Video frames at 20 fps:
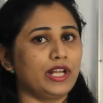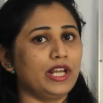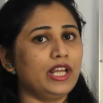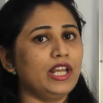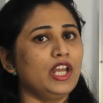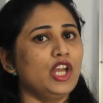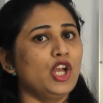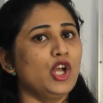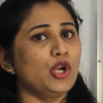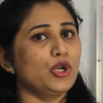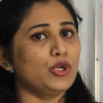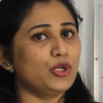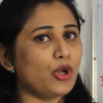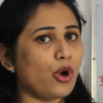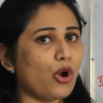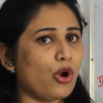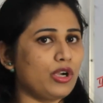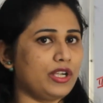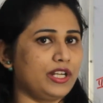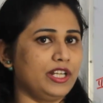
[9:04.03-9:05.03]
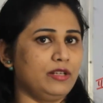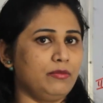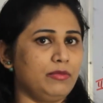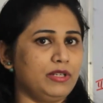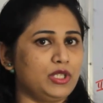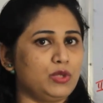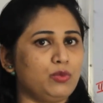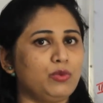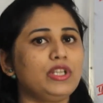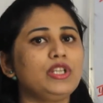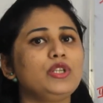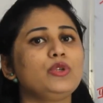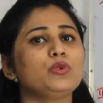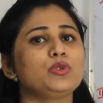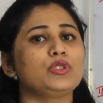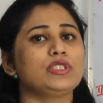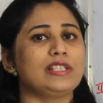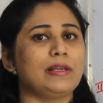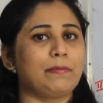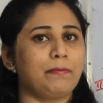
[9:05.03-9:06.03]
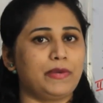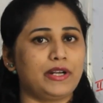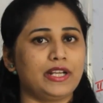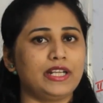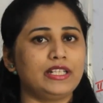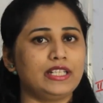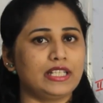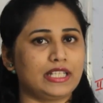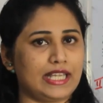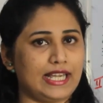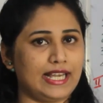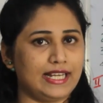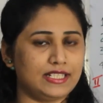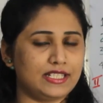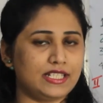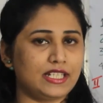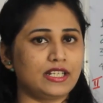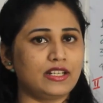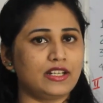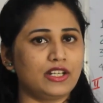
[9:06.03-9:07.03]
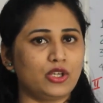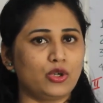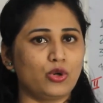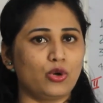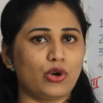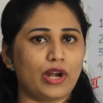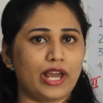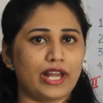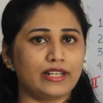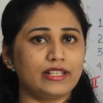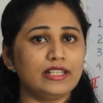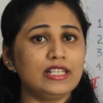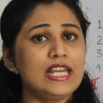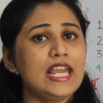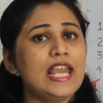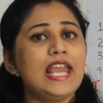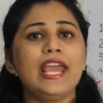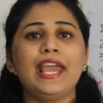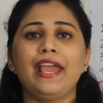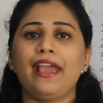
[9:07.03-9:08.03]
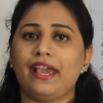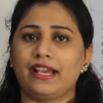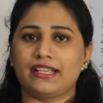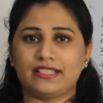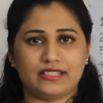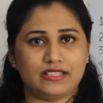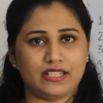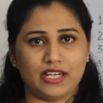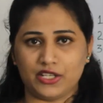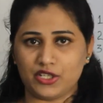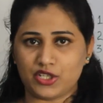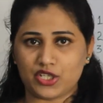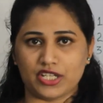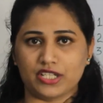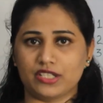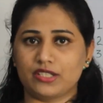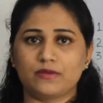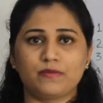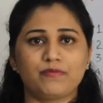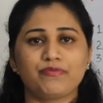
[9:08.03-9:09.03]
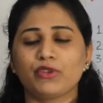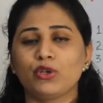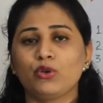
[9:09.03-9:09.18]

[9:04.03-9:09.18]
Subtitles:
a dot in between to separate the category code and the extensions.